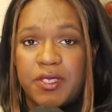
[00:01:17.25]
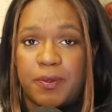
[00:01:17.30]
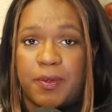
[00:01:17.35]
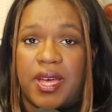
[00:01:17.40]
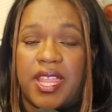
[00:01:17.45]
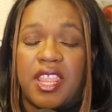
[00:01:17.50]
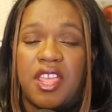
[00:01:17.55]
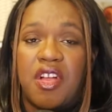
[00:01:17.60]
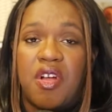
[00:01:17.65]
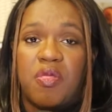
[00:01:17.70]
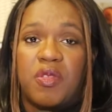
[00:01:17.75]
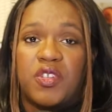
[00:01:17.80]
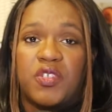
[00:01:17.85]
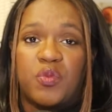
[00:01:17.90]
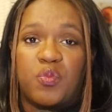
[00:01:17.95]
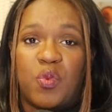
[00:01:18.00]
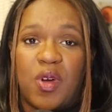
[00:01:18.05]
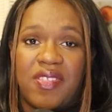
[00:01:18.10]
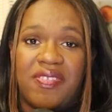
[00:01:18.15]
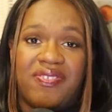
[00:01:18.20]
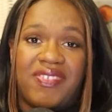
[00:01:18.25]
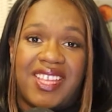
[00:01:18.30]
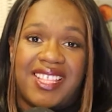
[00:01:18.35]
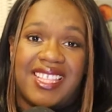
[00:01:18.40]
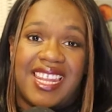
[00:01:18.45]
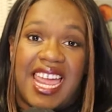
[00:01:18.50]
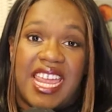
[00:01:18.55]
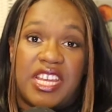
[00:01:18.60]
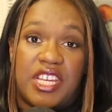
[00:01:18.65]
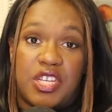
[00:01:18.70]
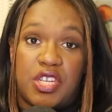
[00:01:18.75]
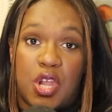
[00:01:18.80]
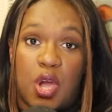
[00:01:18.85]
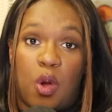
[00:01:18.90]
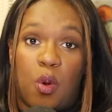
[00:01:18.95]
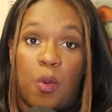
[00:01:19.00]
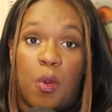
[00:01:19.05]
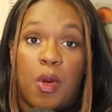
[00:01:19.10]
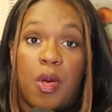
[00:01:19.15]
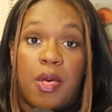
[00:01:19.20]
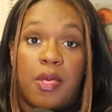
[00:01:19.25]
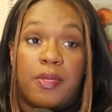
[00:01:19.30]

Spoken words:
but there's one thing that I know